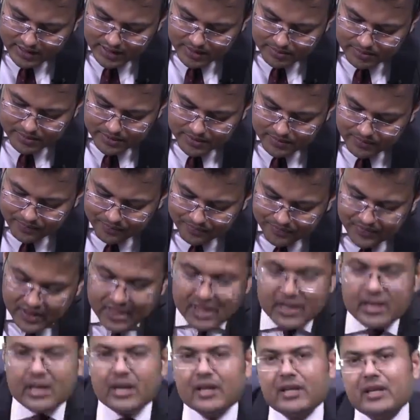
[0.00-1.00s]
ribs.
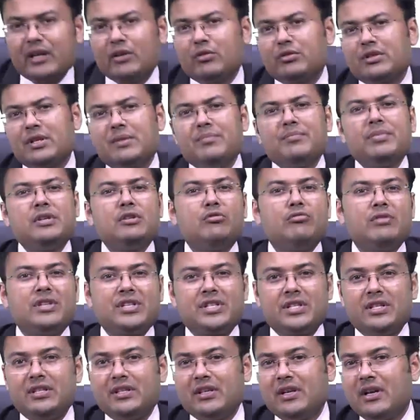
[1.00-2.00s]
Now simple
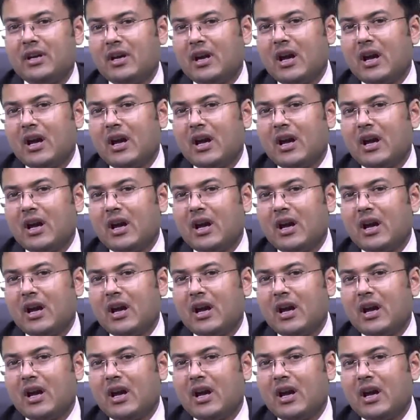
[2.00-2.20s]
question,